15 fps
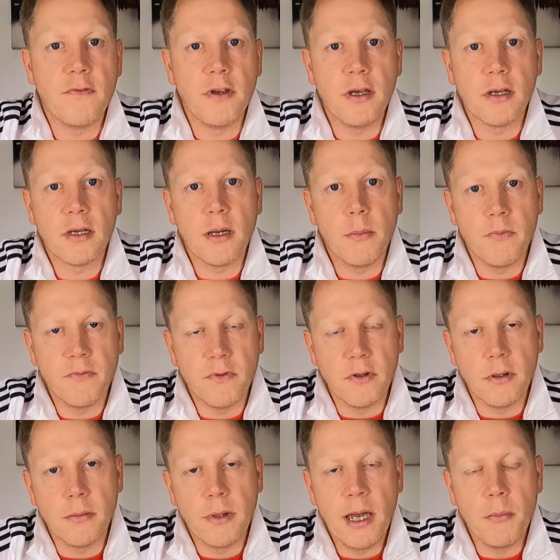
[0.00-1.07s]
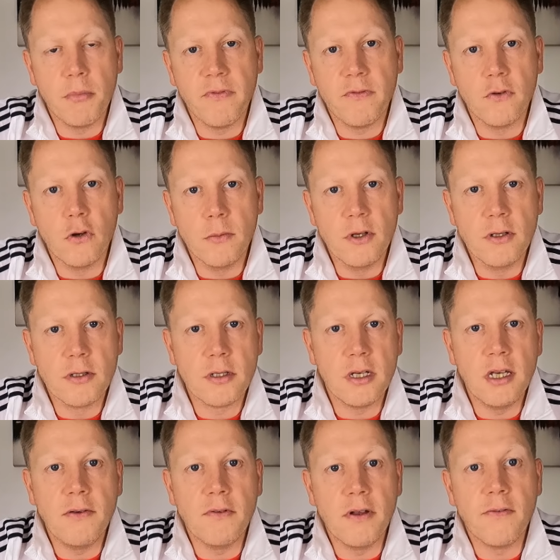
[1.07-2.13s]
fit, comfort and performance,
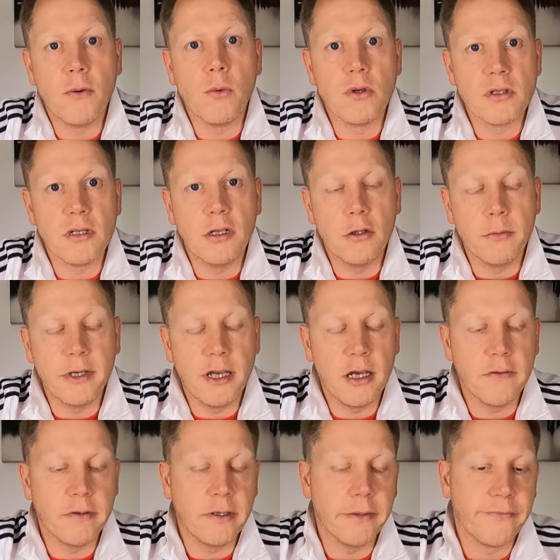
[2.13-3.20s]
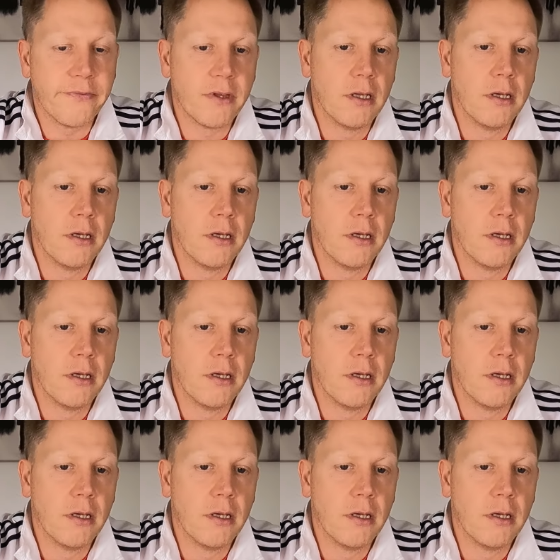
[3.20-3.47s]
even if it was a little bit heavy.